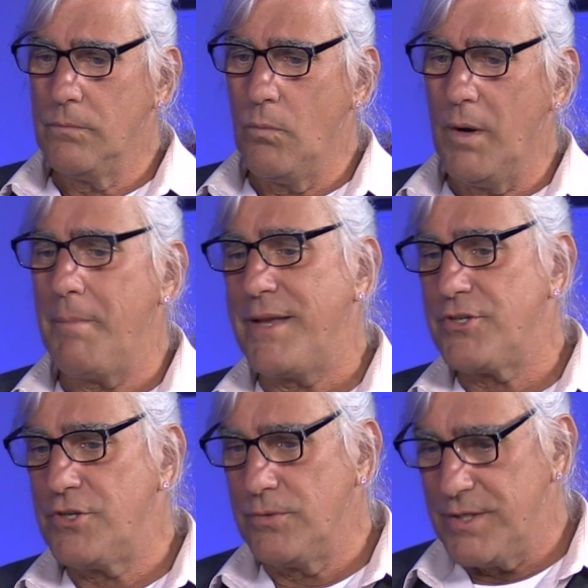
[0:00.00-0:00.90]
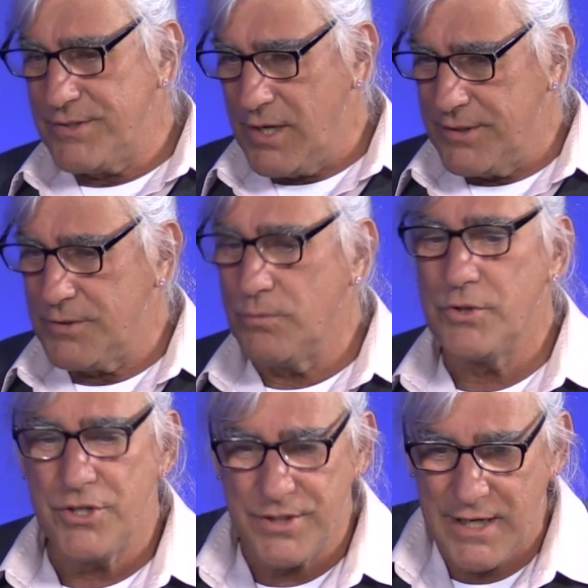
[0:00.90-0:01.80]
what Massachusetts does,
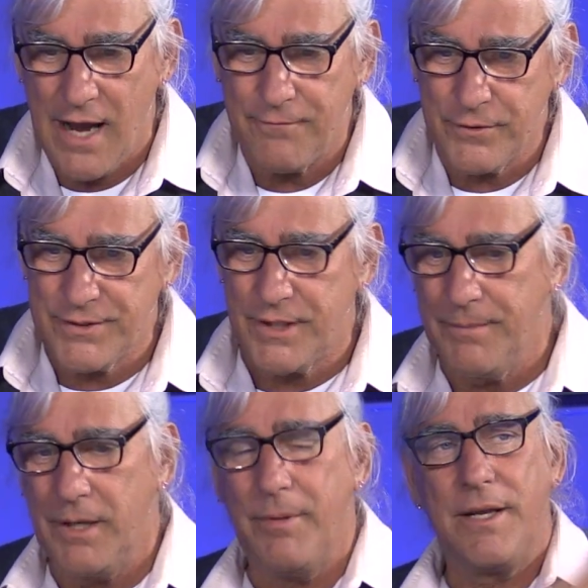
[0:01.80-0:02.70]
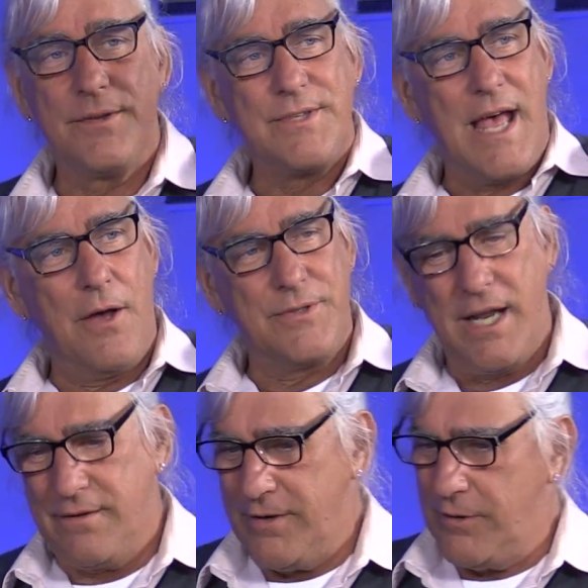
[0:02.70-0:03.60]
which is a conference committee, because the House
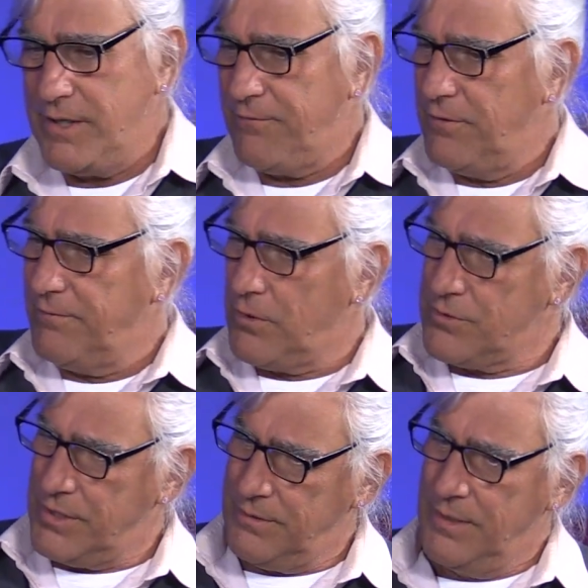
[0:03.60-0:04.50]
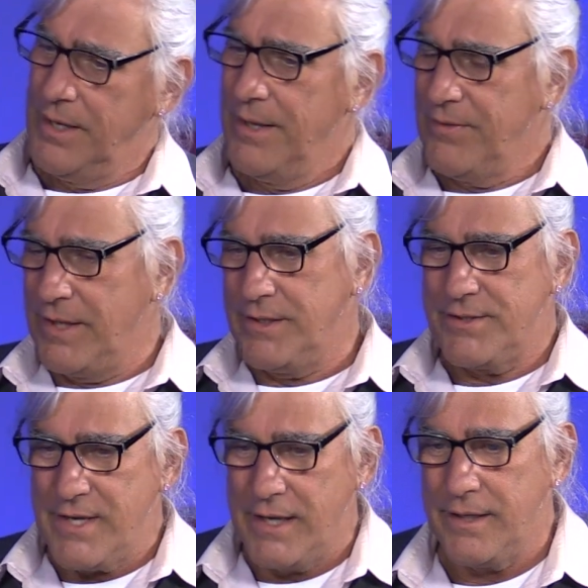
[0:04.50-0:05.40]
had a very different version than the
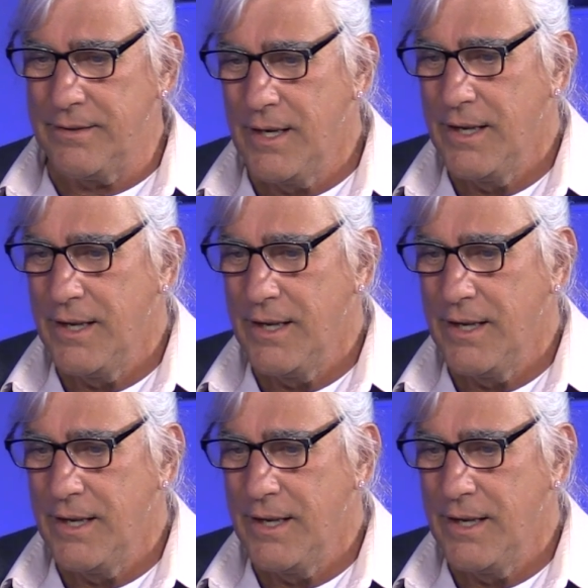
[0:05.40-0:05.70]
Senate.